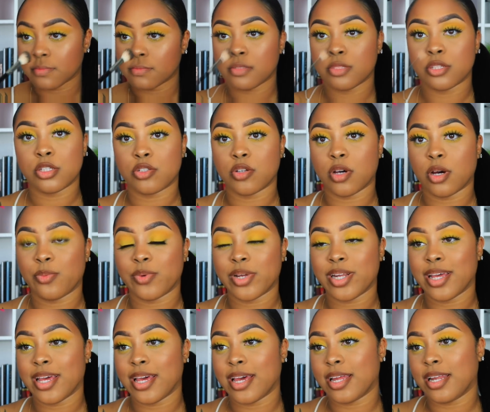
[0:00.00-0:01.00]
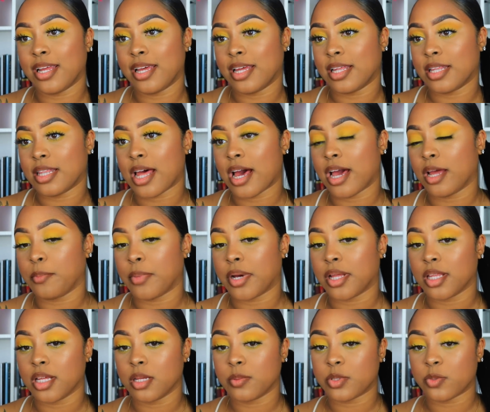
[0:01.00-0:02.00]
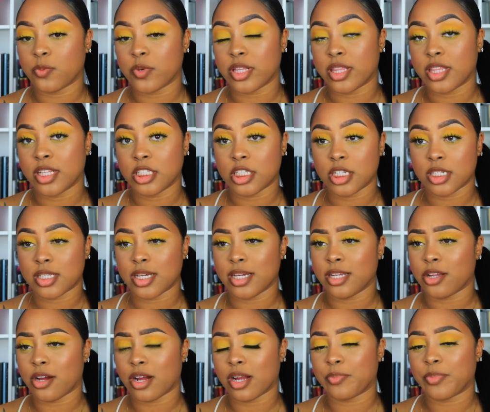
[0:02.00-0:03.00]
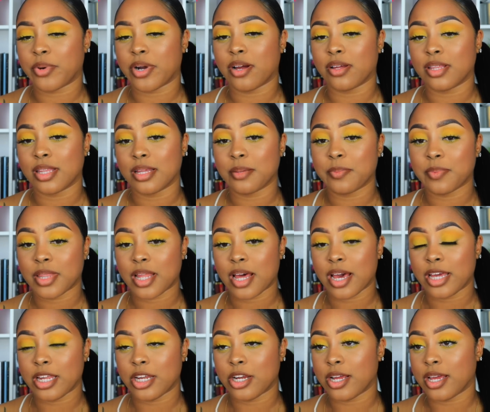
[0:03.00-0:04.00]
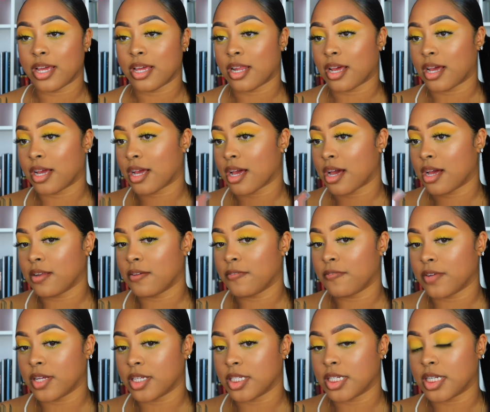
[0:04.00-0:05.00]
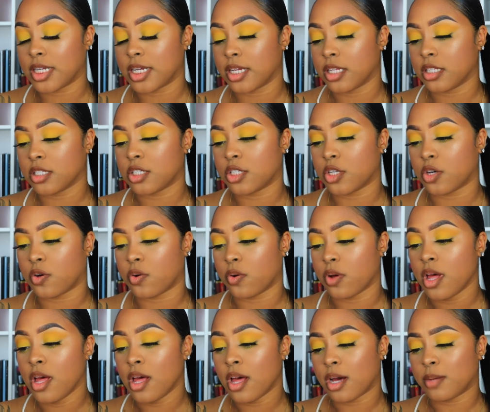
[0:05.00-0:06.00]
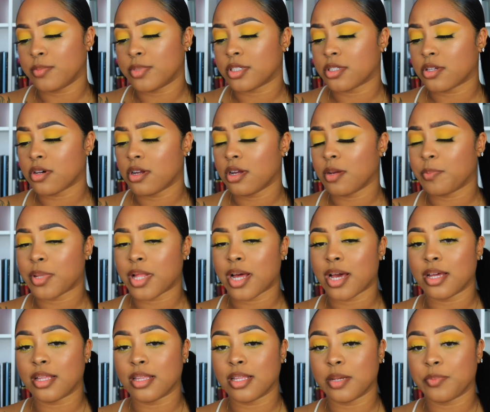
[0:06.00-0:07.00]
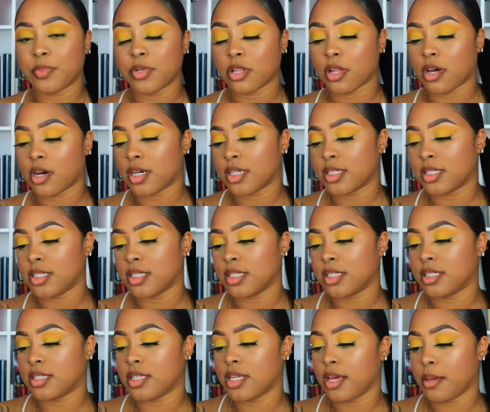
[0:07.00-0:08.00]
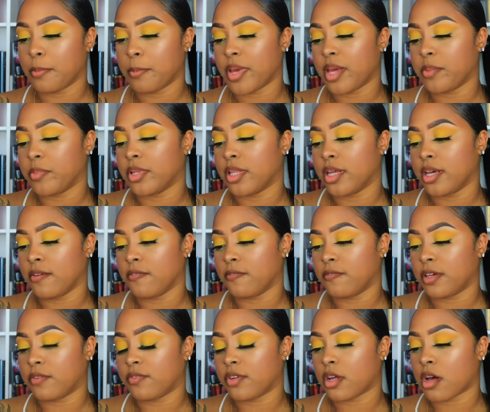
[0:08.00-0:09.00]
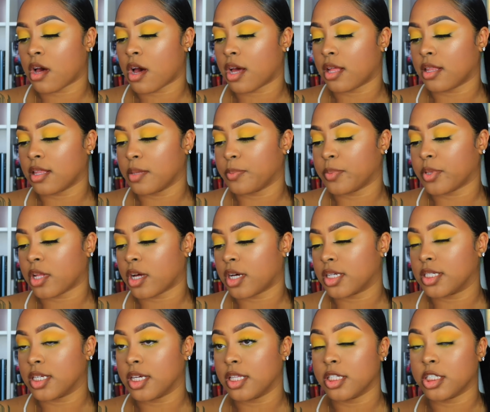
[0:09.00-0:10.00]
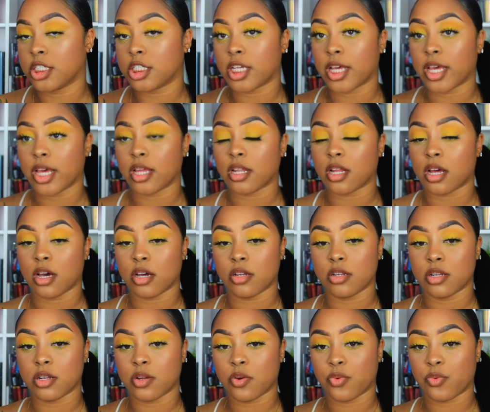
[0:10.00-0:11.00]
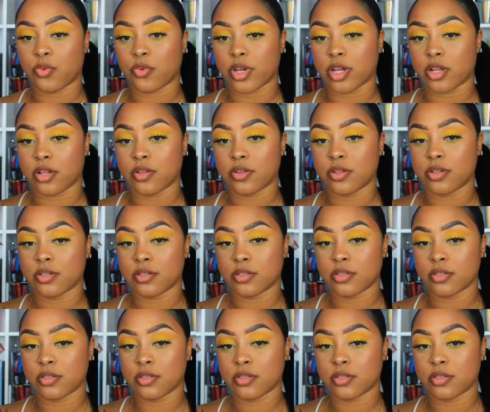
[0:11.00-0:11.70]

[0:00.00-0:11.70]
So I went ahead and lined my lips with just a dark brown lip liner, and I kind of filled it in. So I'm just going to apply a lip gloss. This is the Maybelline Vivid Hot Lip Gloss in the shade Unreal.